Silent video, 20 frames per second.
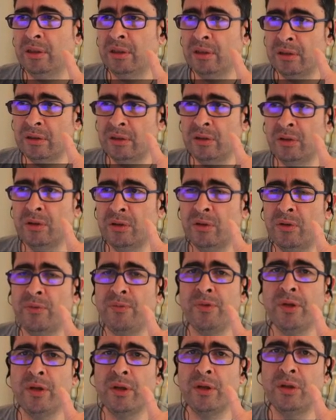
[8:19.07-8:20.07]
So
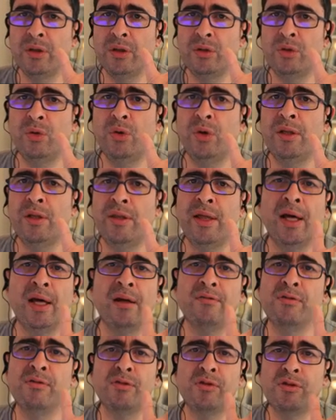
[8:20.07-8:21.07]
you either
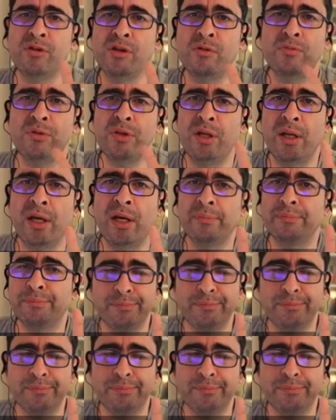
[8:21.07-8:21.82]
have something like